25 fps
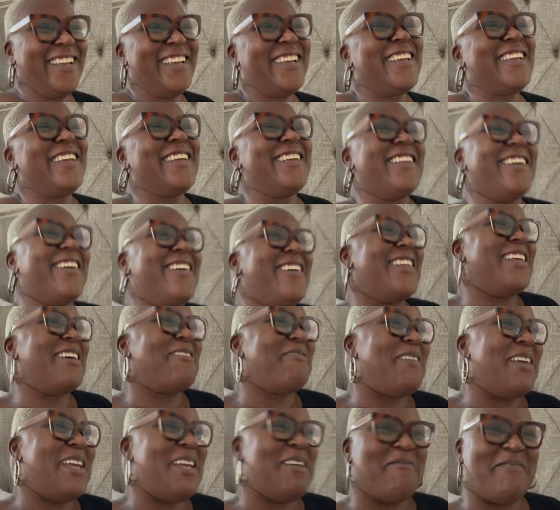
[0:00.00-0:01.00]
You know what I
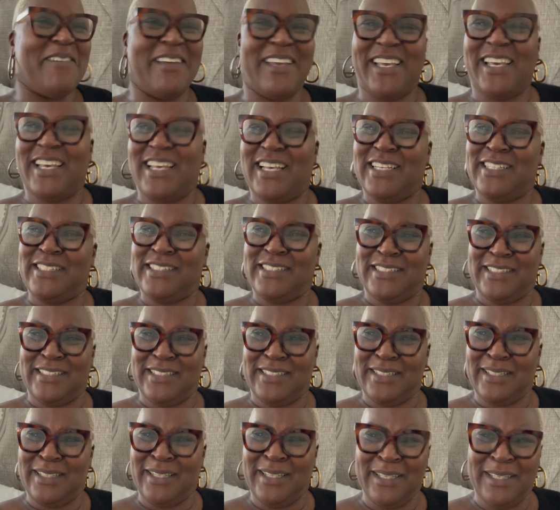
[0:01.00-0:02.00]
mean? Because
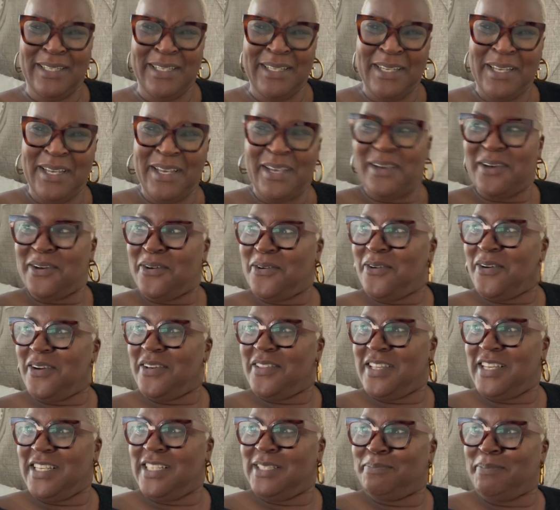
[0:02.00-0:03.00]
who are
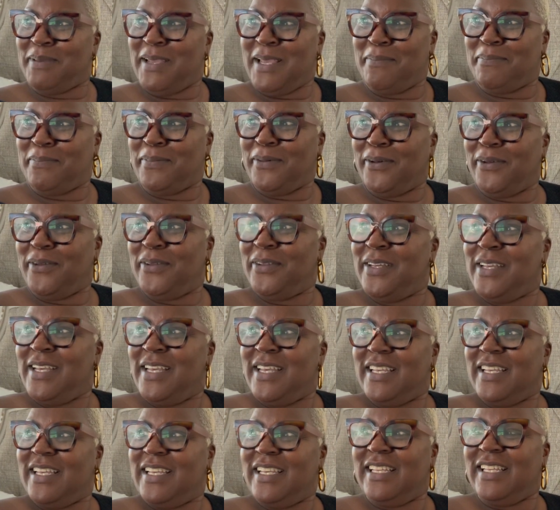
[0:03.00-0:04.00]
these people?
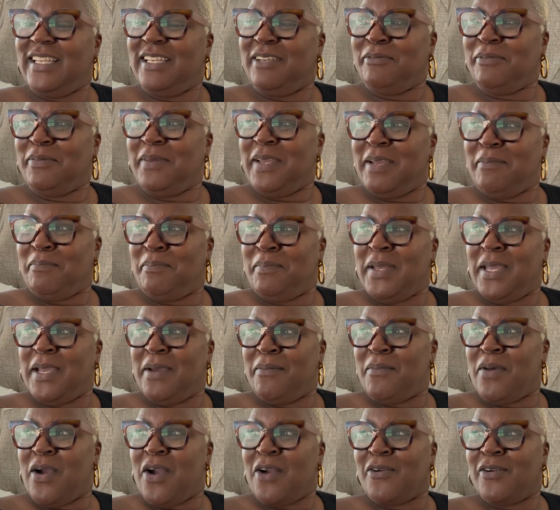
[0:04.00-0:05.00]
Me
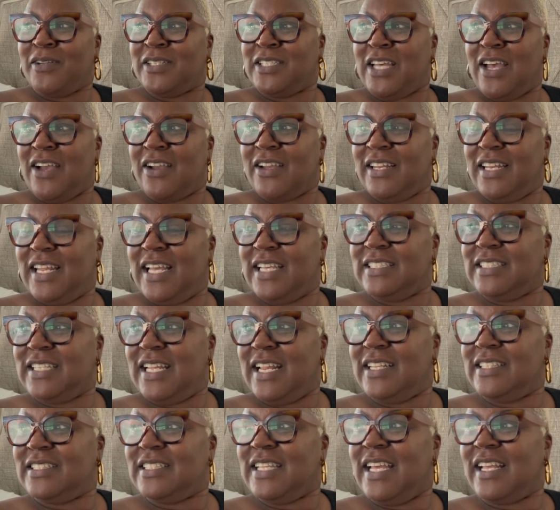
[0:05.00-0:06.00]
and Mark were talking last
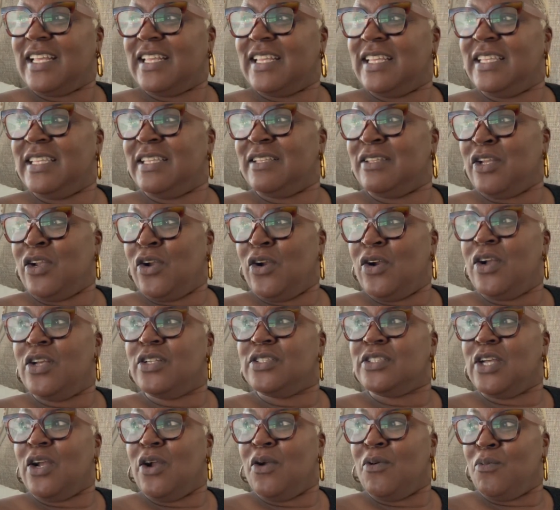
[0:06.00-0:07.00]
night. It's like,
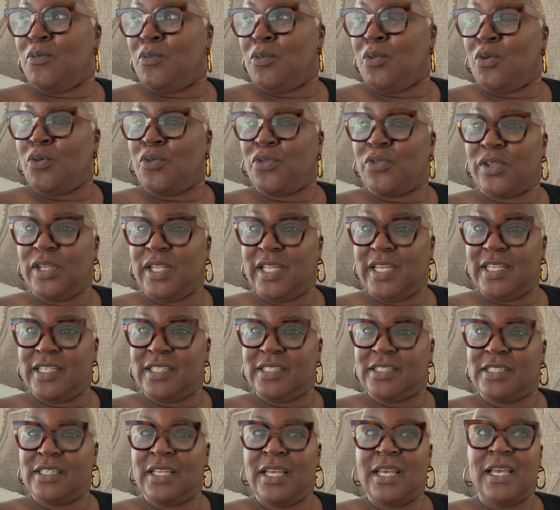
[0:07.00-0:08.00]
girls are
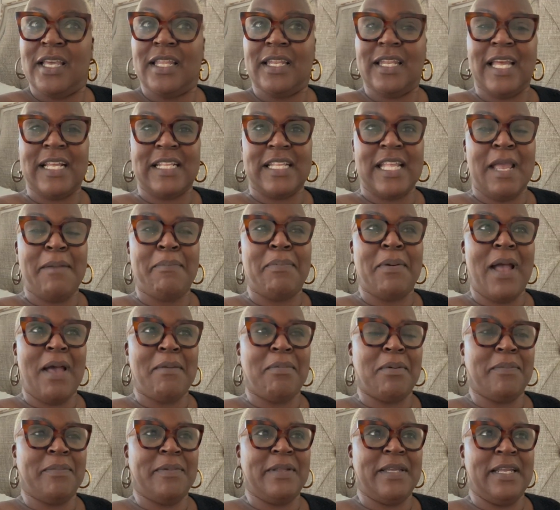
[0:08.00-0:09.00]
ruthless. Like, they
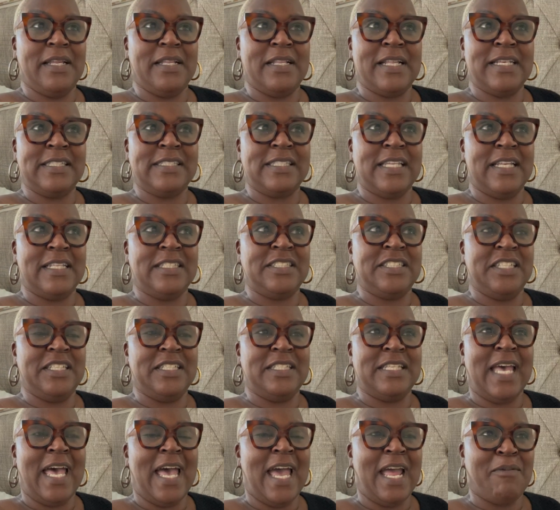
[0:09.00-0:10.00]
said she
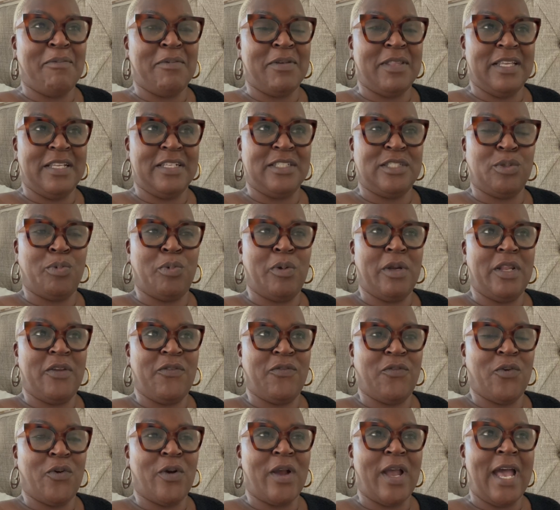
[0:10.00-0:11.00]
died within
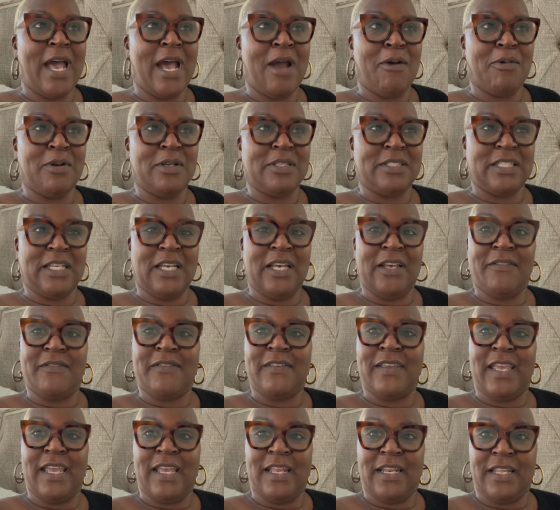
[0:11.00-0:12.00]
24 hours
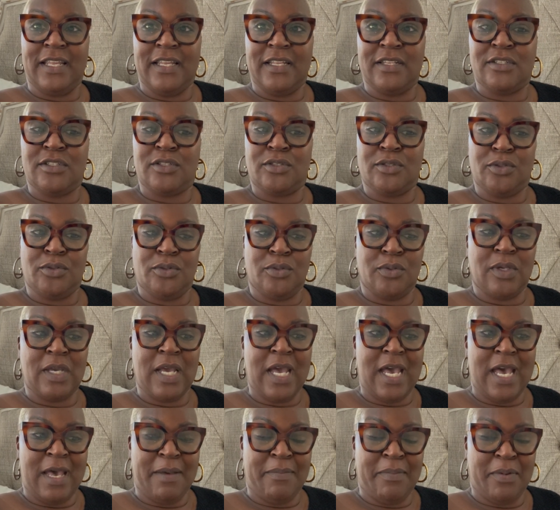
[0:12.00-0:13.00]
of getting to
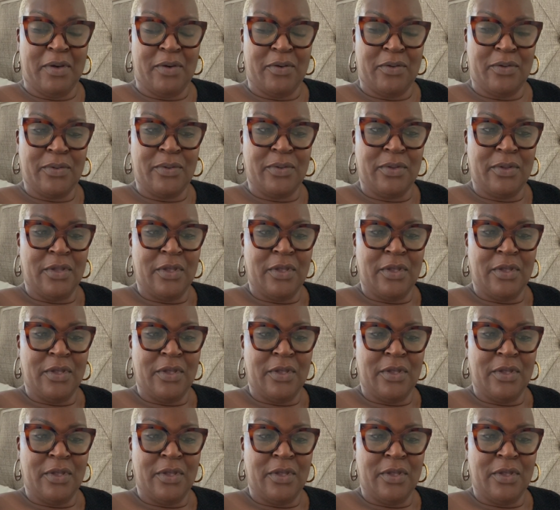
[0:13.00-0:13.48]
Cabo.